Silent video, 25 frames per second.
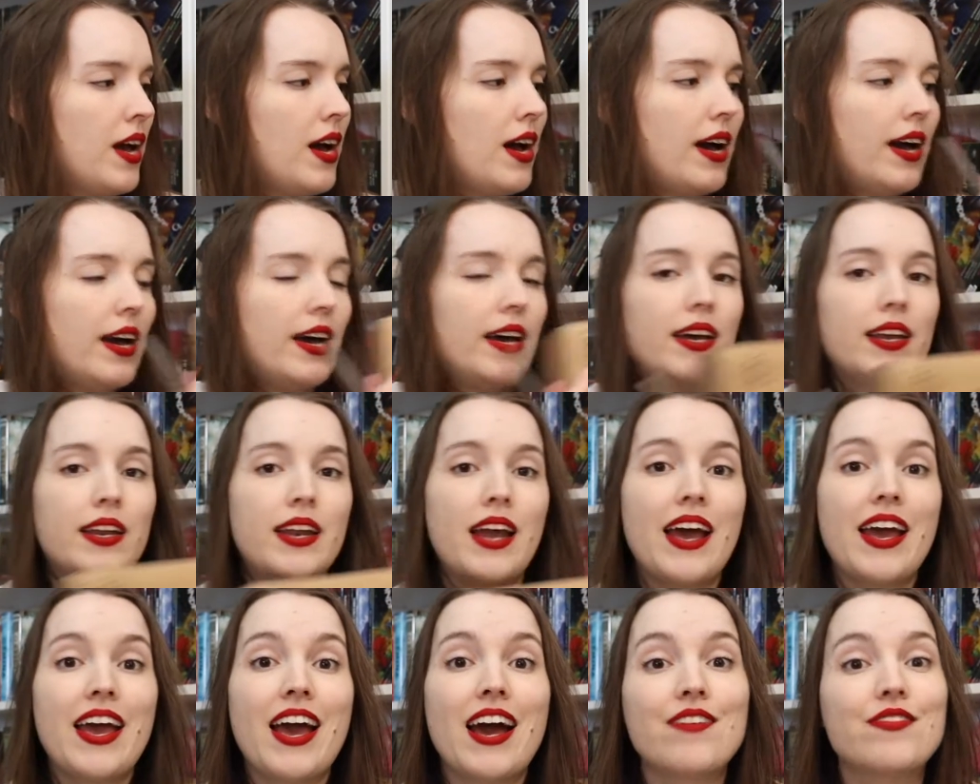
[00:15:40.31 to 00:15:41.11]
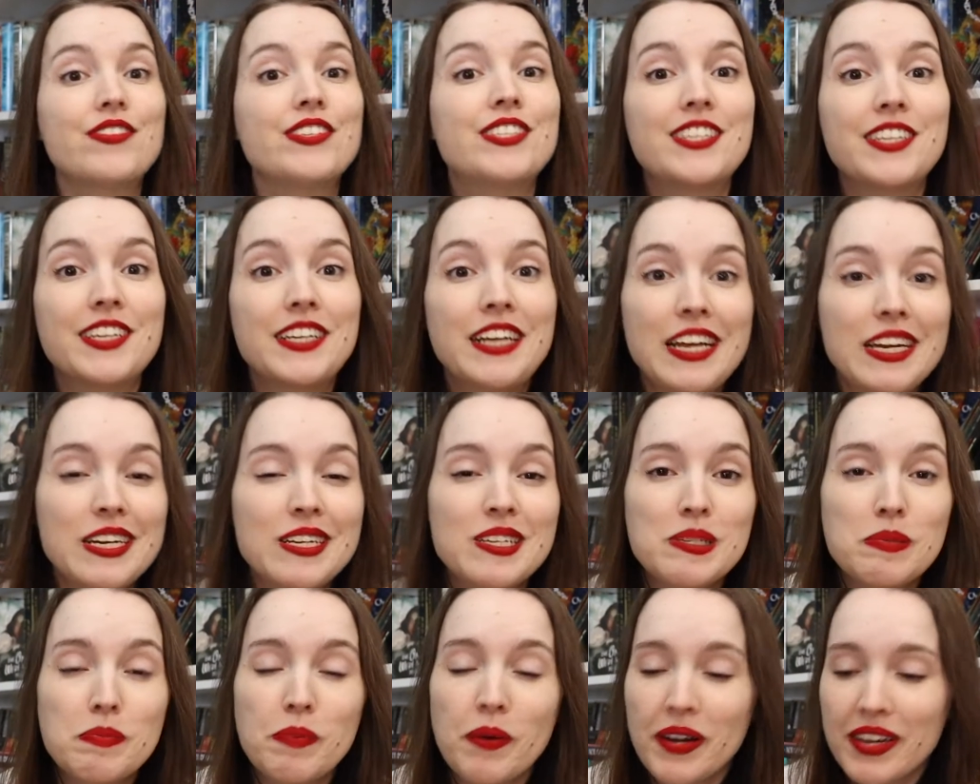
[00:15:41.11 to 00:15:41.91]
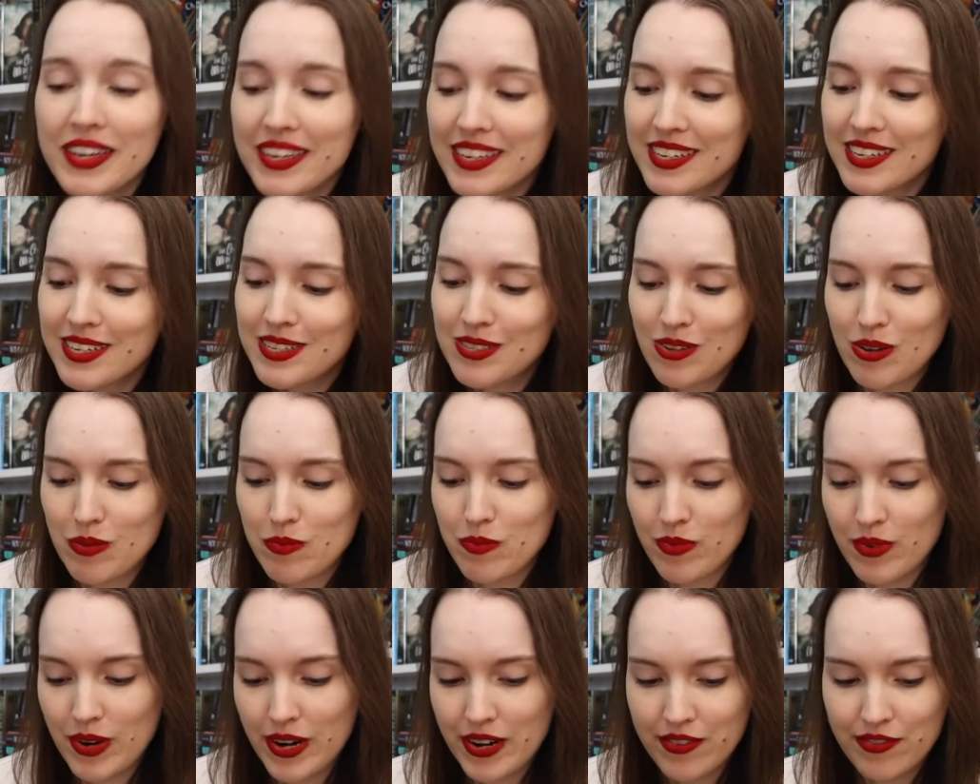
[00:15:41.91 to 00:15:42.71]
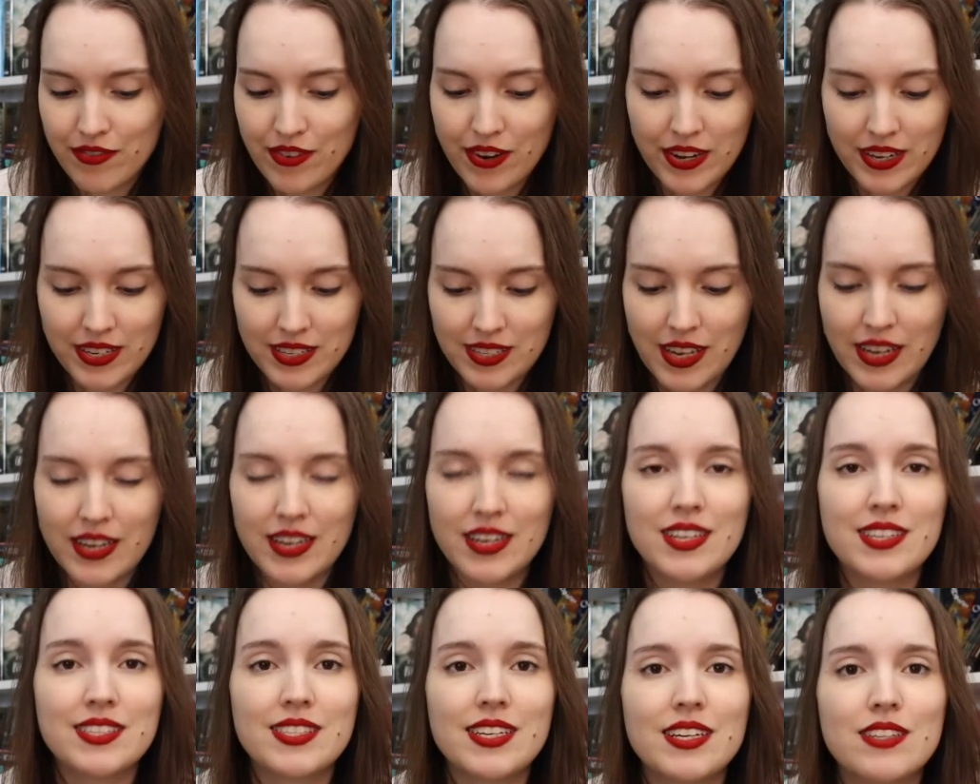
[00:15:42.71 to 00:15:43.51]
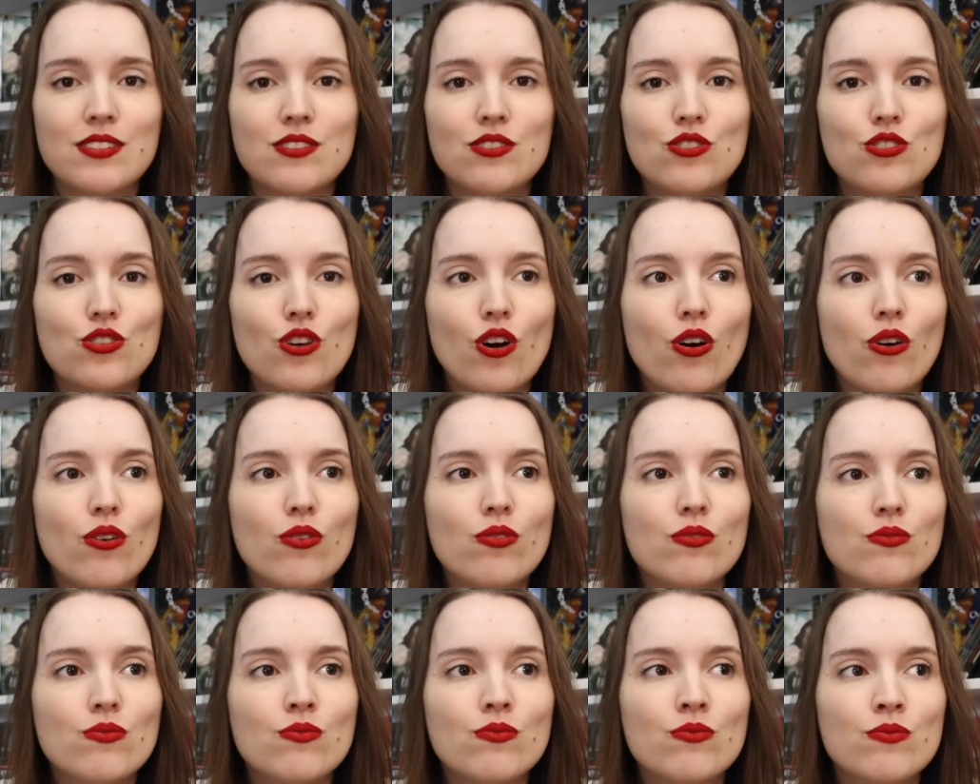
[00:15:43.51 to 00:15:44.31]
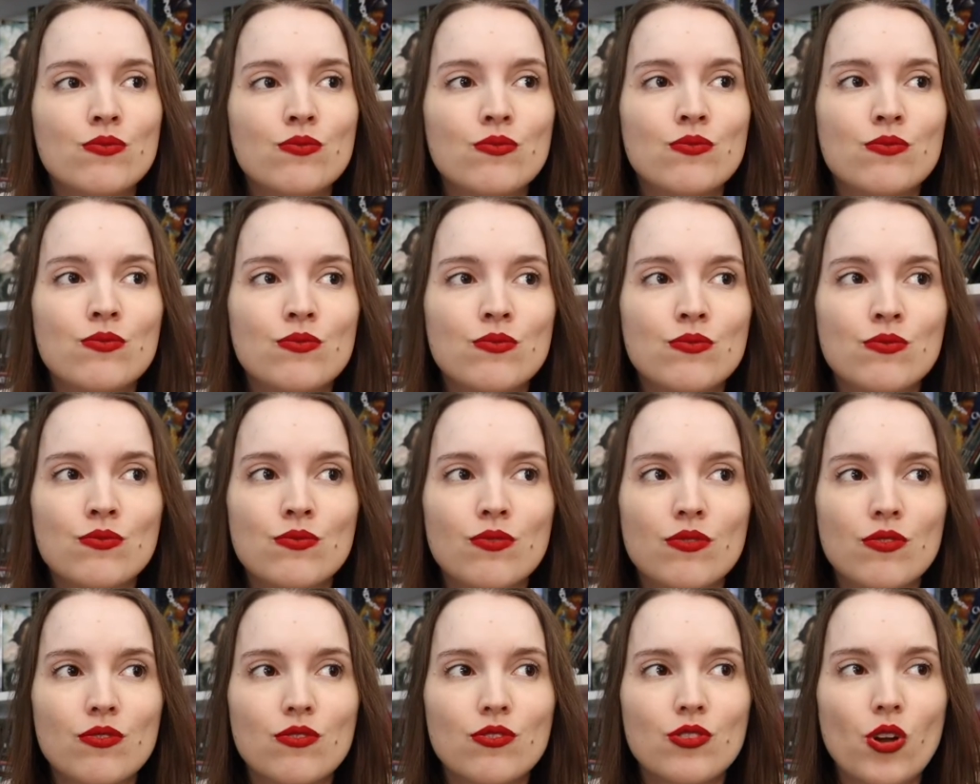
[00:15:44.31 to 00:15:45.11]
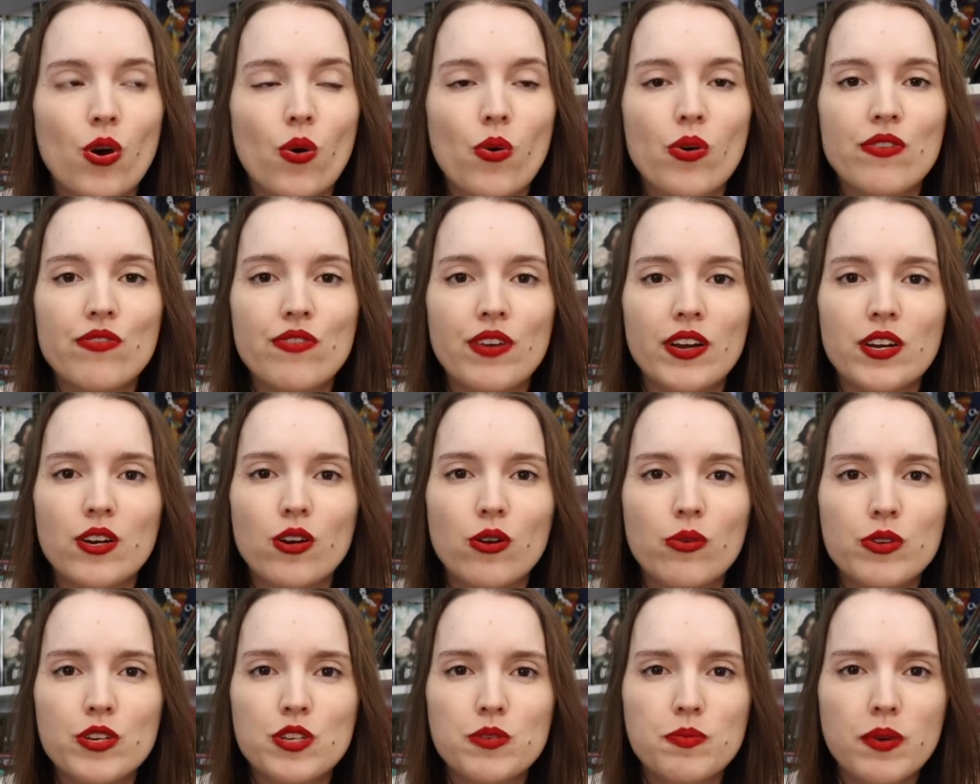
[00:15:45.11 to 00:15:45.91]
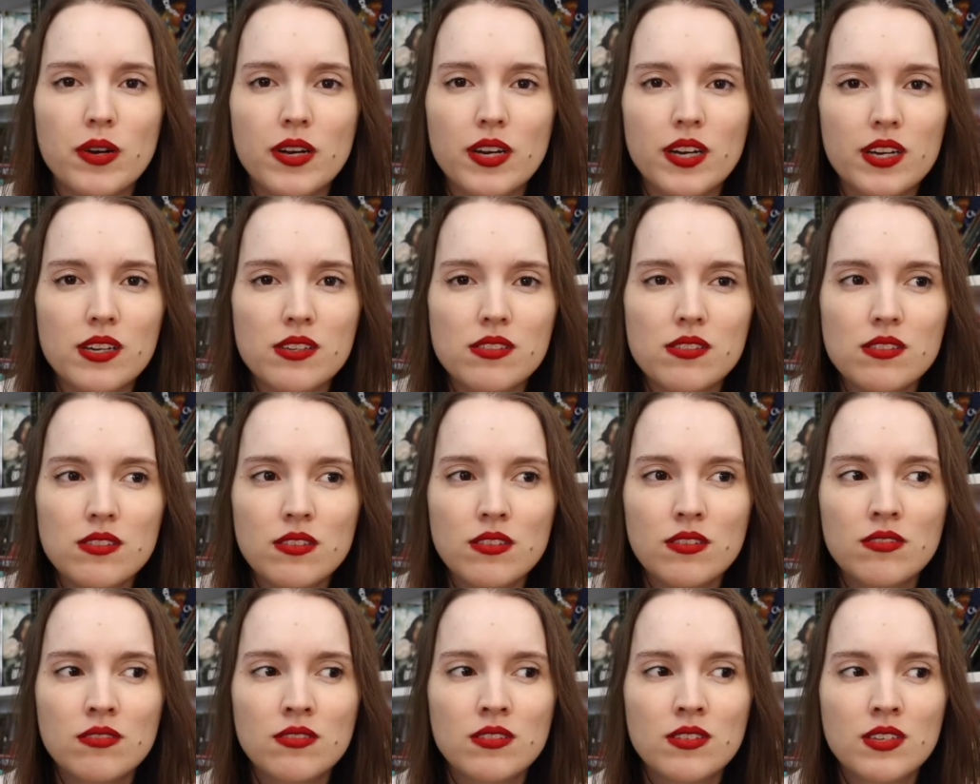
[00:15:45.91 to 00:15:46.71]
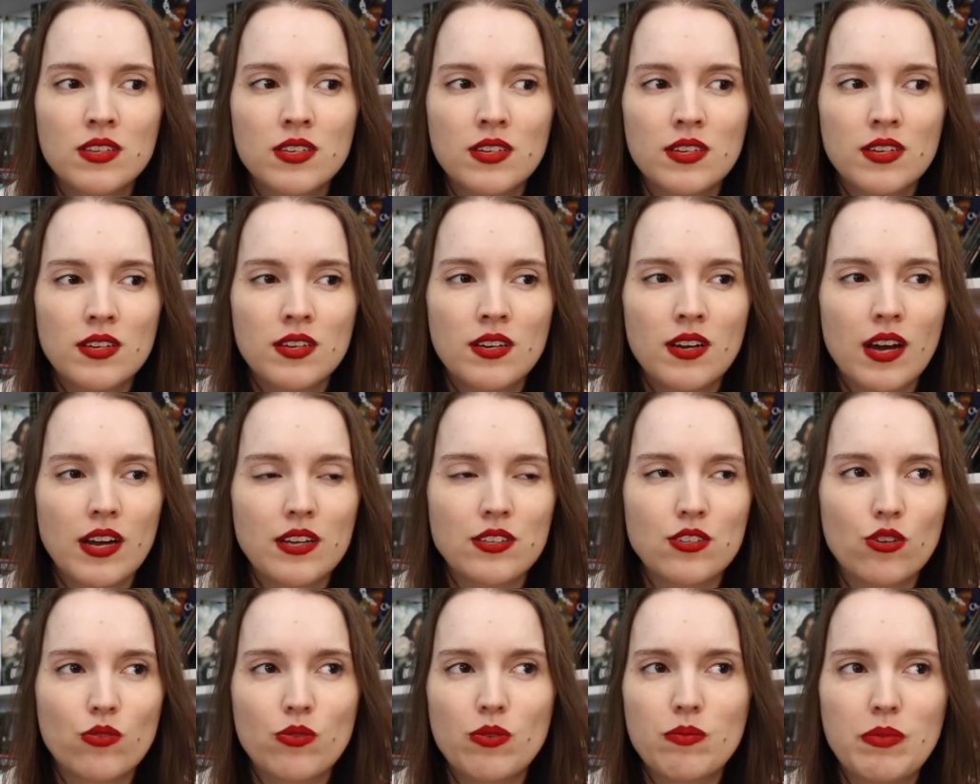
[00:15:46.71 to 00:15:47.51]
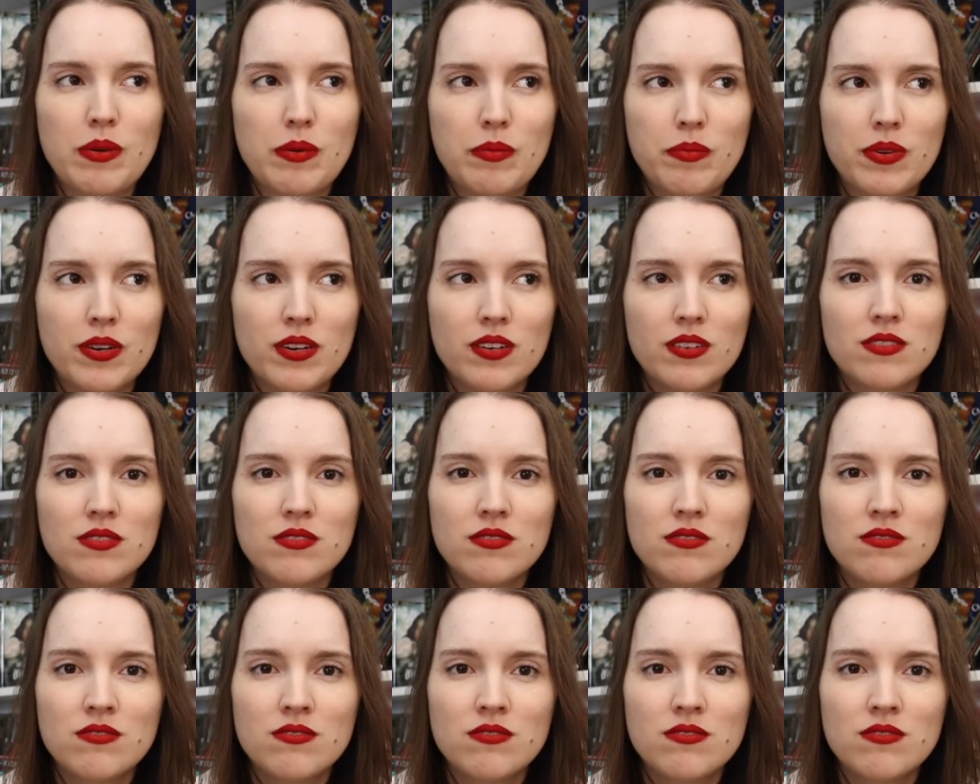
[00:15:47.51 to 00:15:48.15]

And I haven't seen any spoilers, so I'm very excited because I don't know if I know which book it is. I don't remember.